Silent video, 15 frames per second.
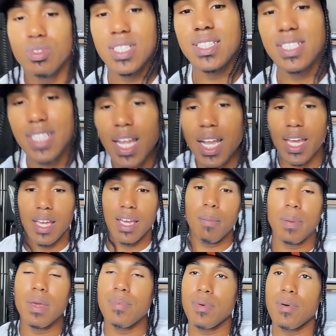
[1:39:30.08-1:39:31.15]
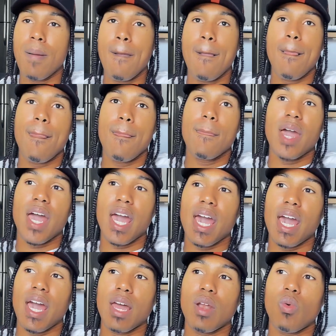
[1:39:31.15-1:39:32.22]
That's what he was instilling in people.
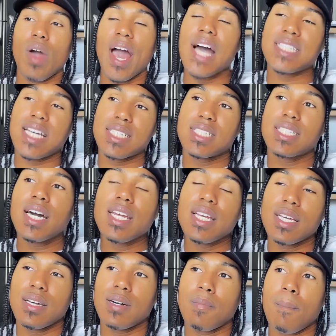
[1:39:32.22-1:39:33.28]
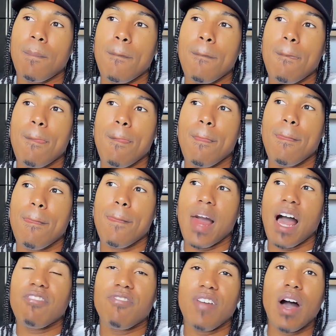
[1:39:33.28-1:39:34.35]
And as I studied
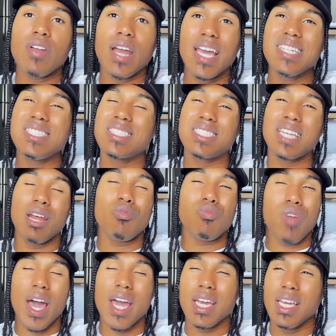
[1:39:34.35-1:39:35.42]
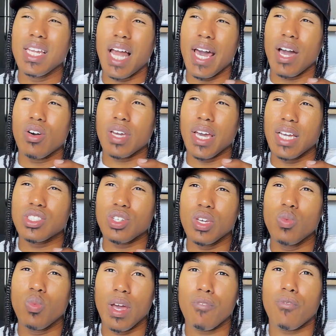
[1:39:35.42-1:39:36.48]
him, I found out he just did it right.
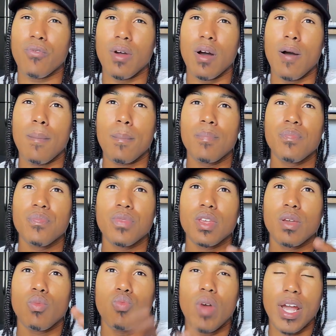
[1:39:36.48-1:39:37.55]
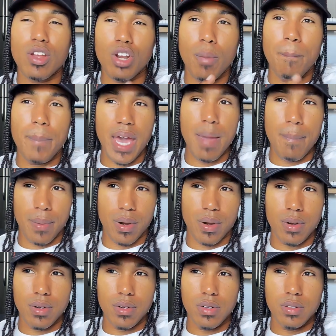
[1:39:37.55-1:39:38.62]
He like, okay, so he went from
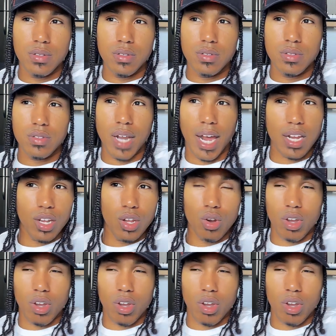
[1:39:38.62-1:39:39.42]
regular paper,